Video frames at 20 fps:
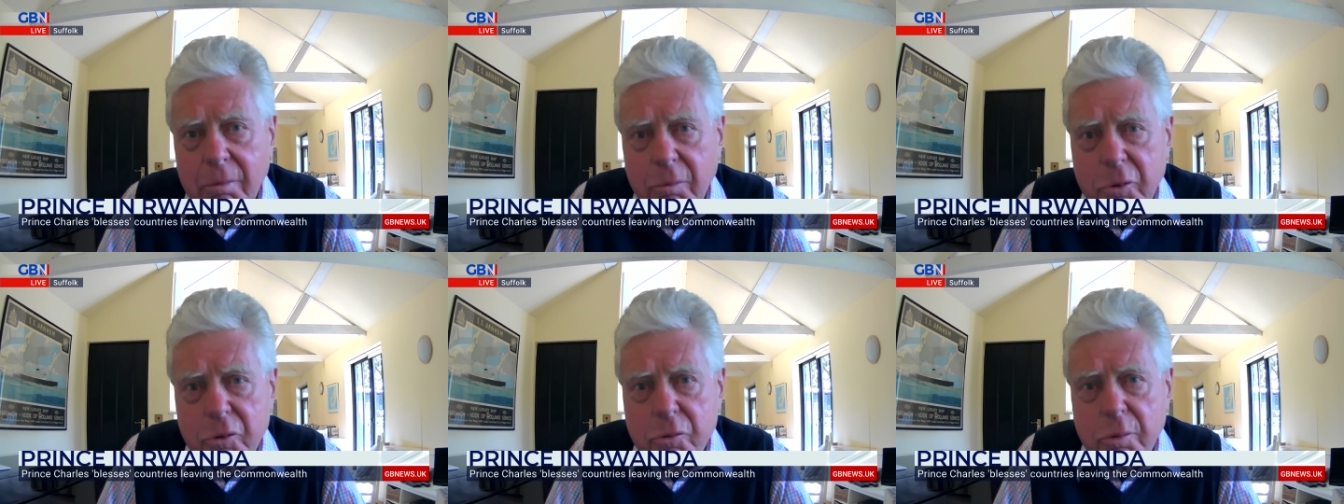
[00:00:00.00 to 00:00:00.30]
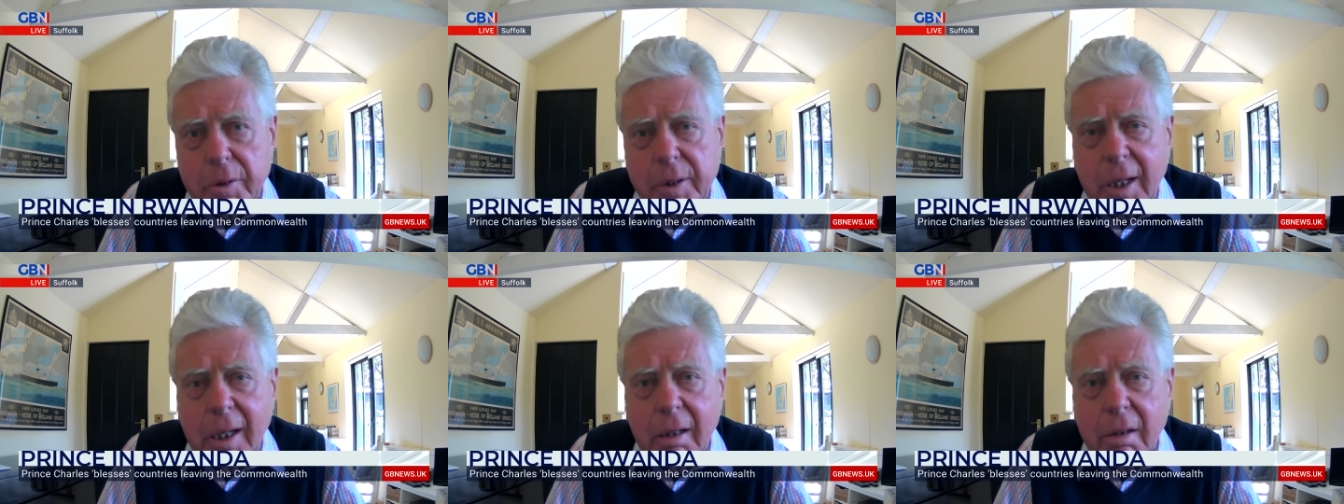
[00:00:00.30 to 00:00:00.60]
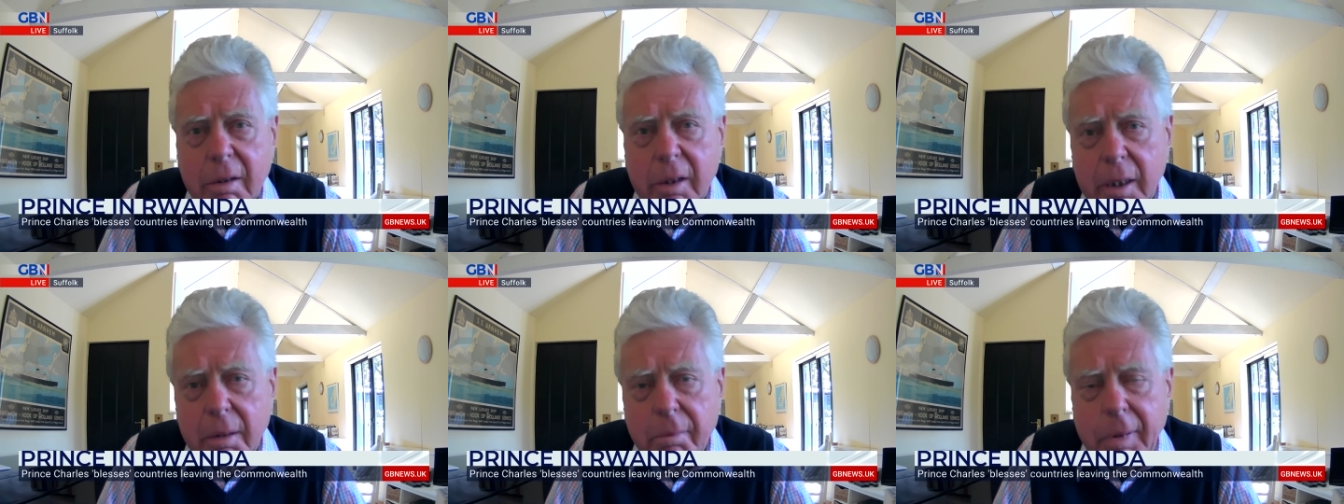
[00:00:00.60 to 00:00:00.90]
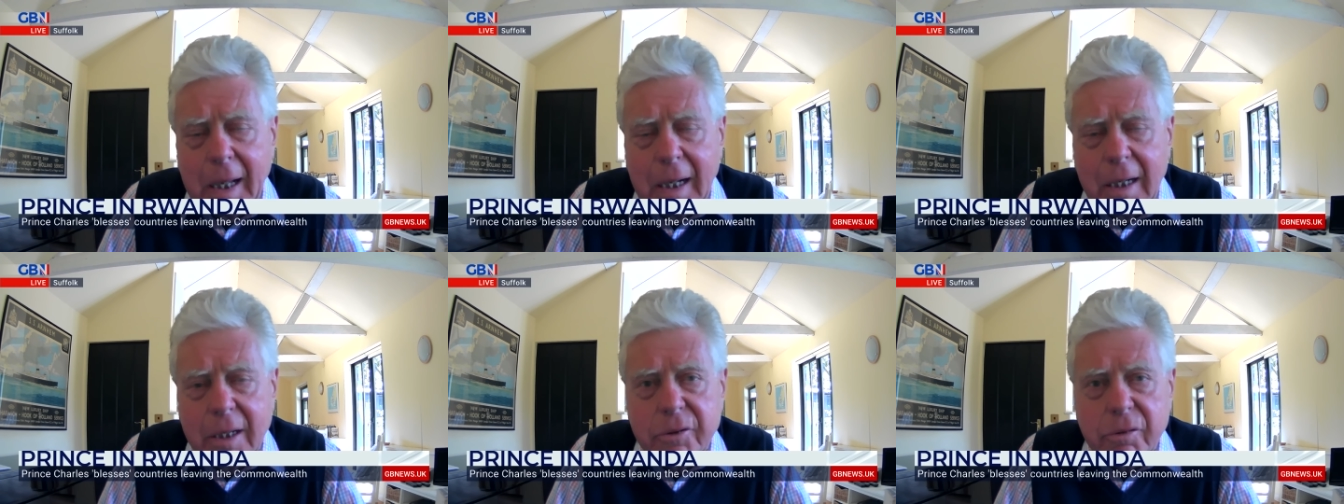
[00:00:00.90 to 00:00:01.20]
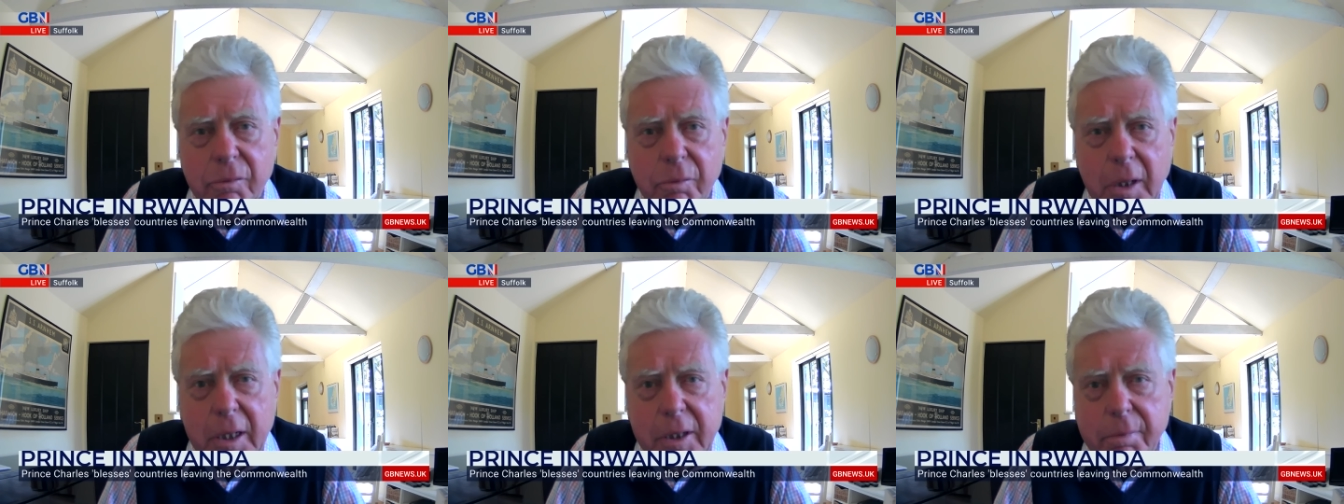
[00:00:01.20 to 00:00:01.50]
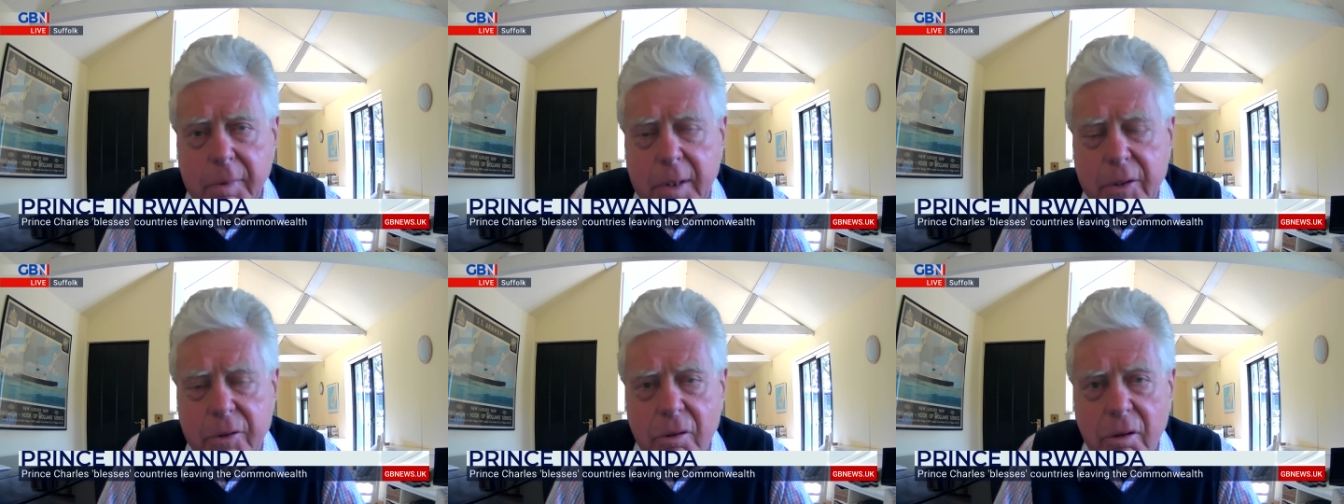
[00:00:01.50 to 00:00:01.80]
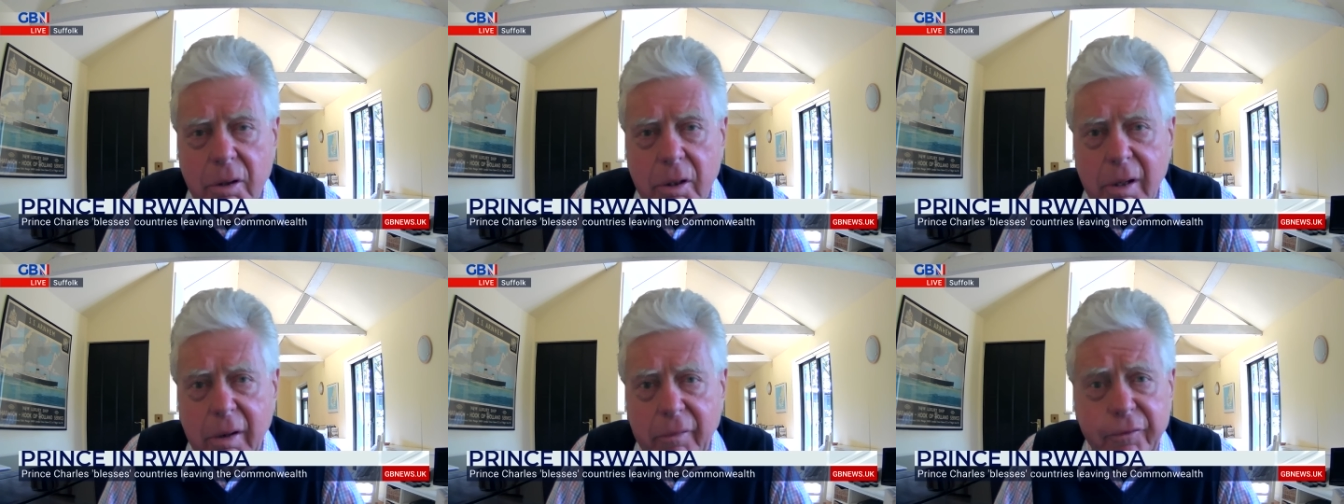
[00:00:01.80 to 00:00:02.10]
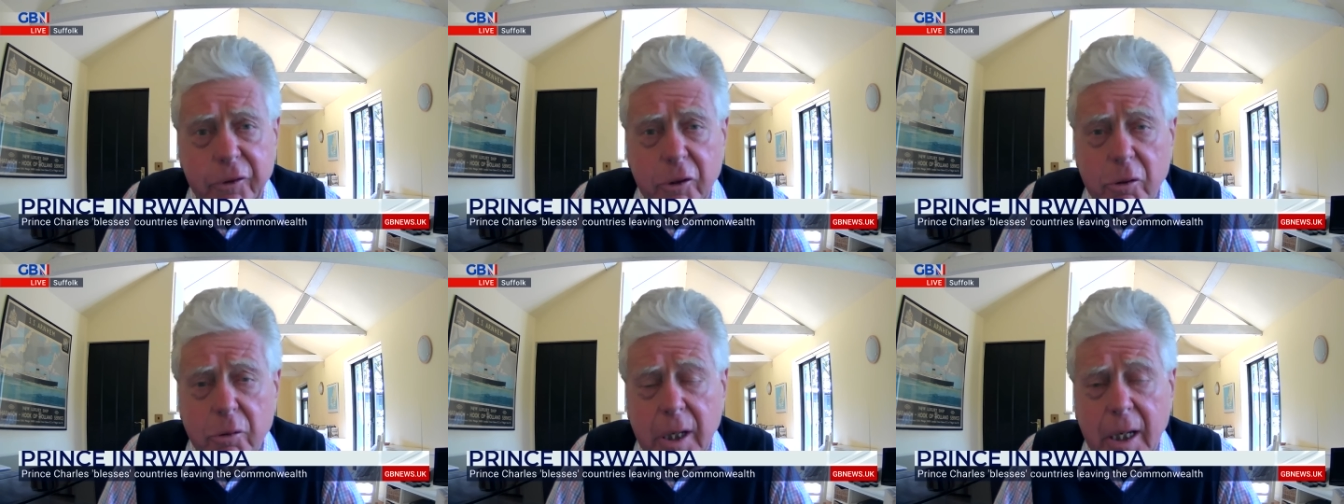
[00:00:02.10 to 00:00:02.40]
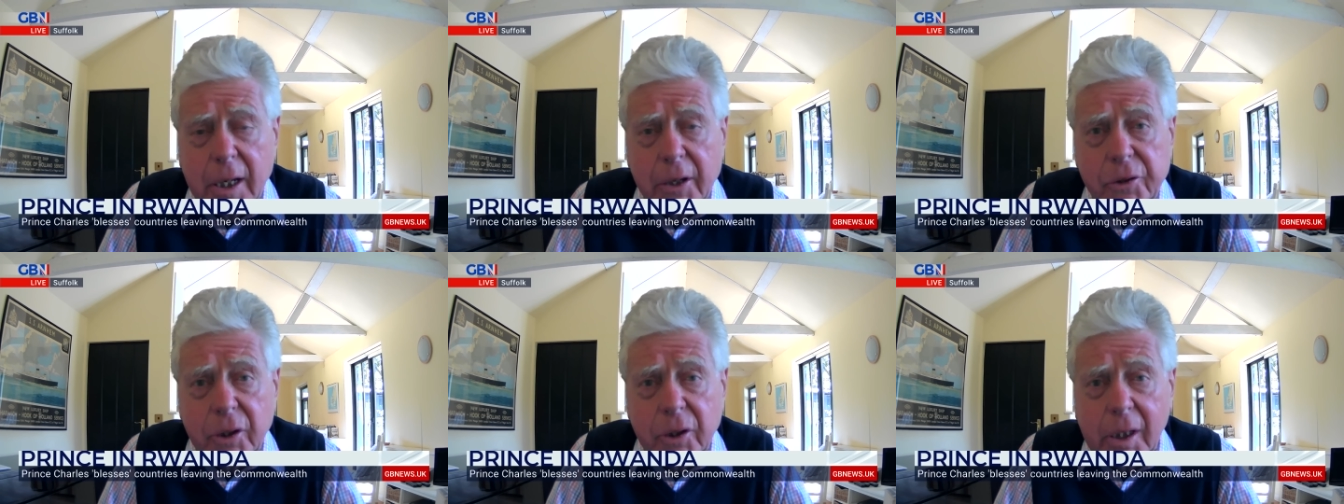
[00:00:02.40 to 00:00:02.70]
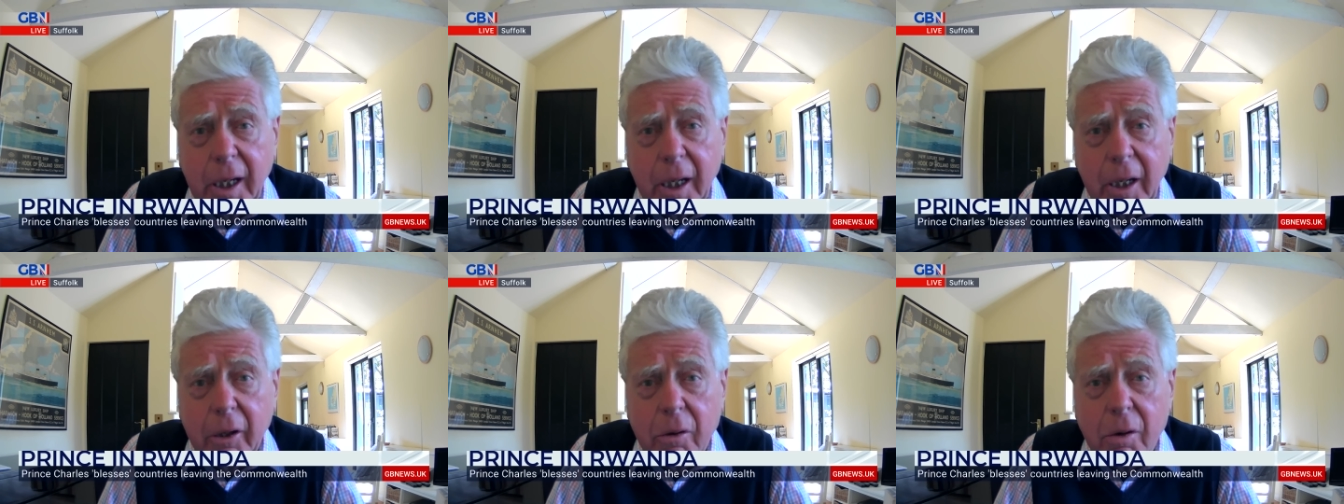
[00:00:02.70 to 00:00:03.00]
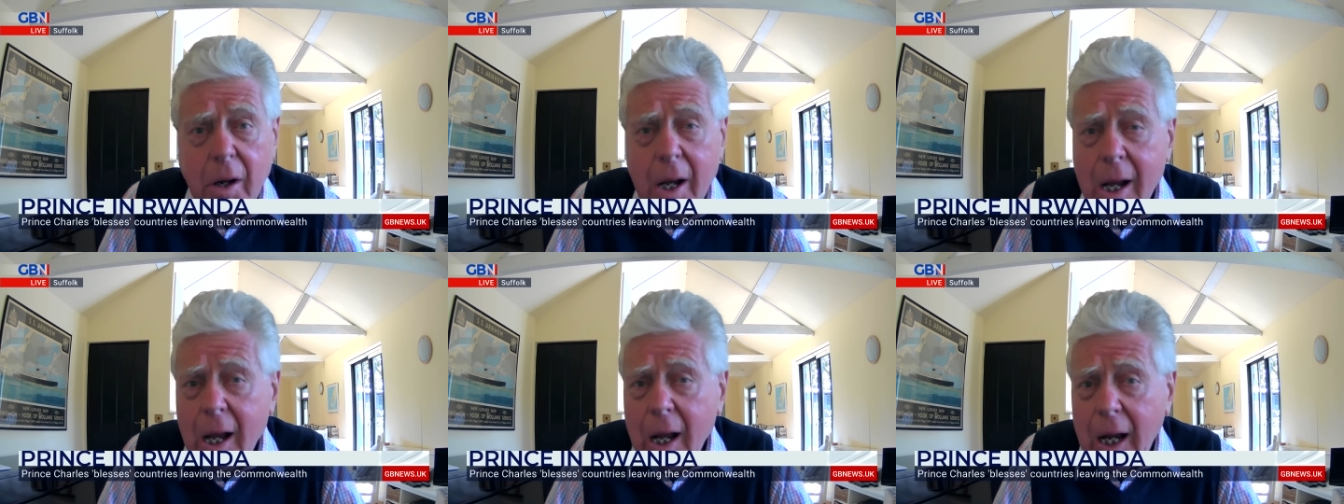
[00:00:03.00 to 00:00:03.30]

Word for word: which was held in the Palace of Westminster a few years ago.